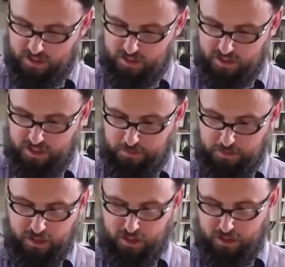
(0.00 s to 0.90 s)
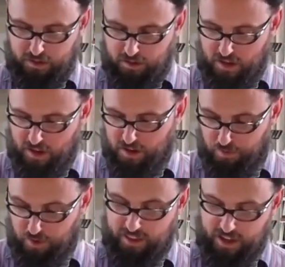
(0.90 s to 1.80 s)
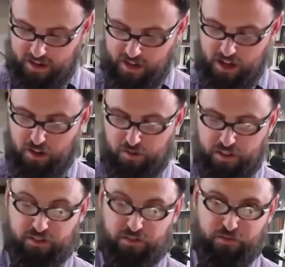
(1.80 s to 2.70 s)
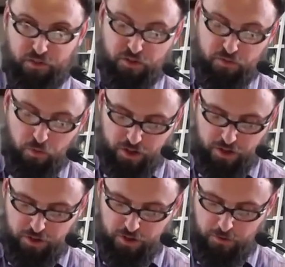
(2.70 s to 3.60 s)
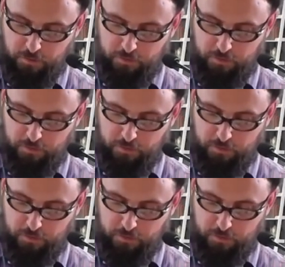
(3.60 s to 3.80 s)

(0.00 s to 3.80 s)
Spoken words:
Let me read that now. That's verse 1 and 2.